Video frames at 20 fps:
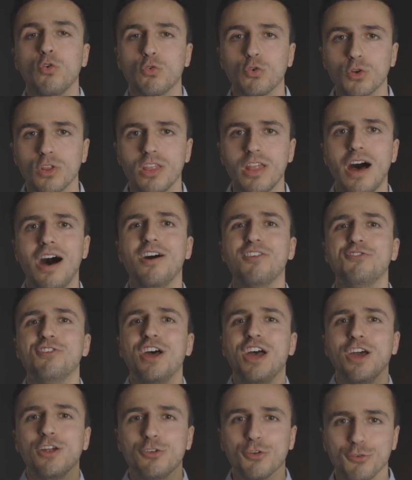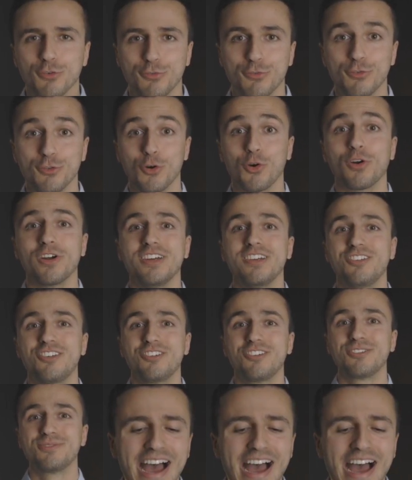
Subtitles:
for love to flourish.